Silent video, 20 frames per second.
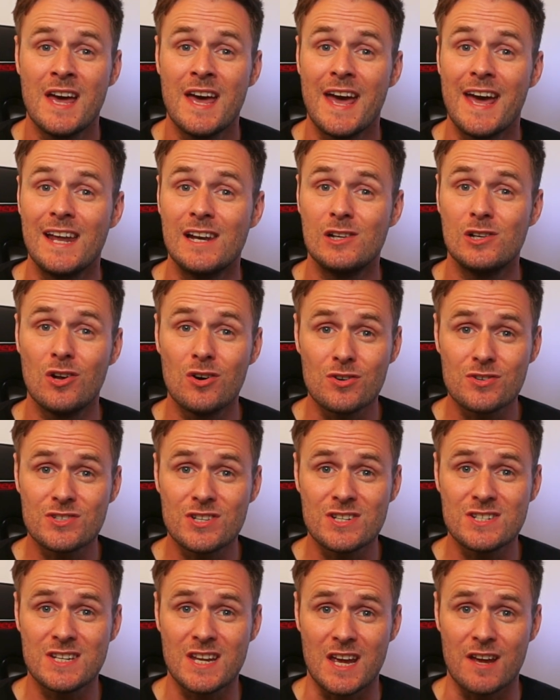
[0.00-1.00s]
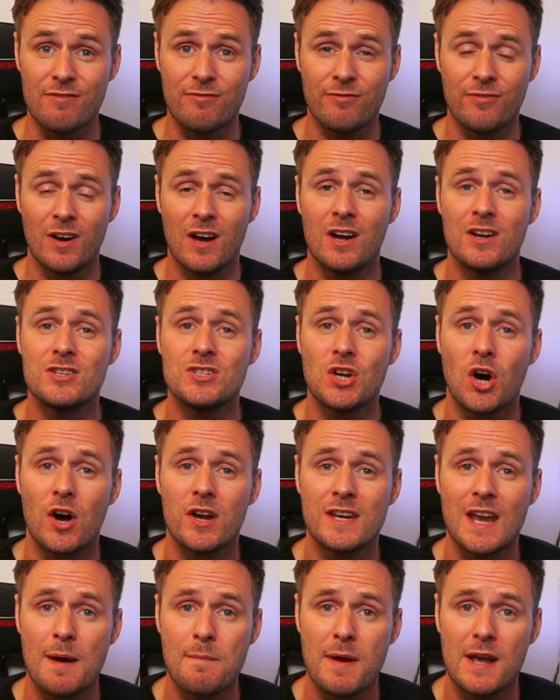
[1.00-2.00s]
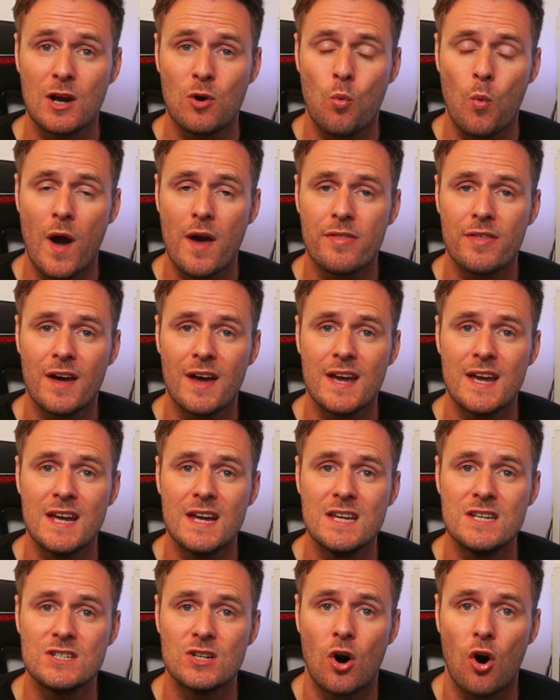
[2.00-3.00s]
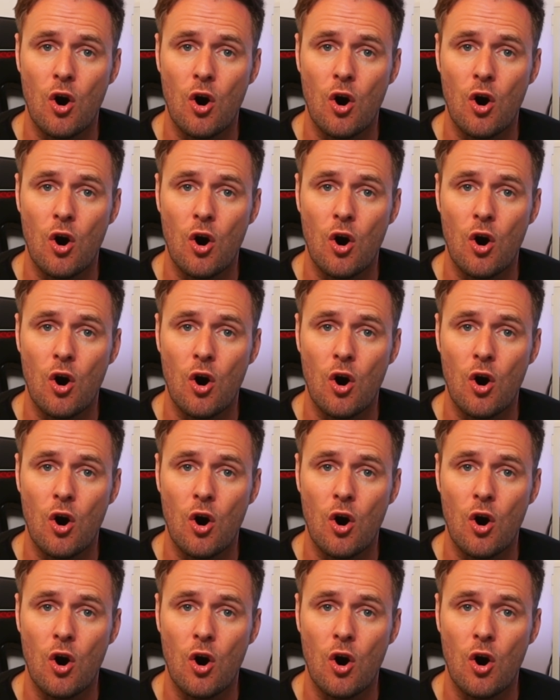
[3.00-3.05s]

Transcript: It looks as if dynamic weather is